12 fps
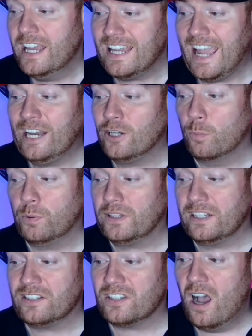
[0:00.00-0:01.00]
you end up with
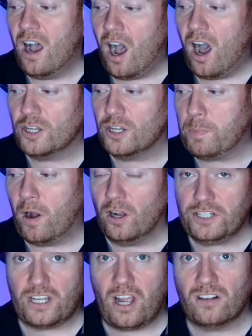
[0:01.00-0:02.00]
this
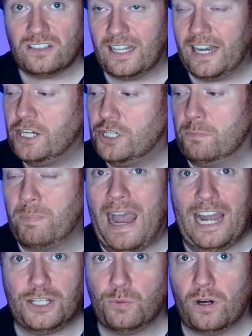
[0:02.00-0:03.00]
hodgepodge constellation
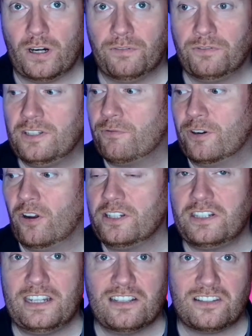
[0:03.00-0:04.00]
patchwork of different
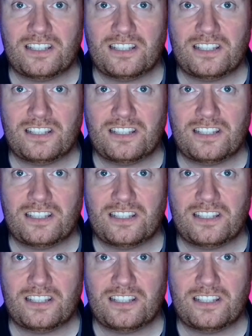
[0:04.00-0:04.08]
ideas,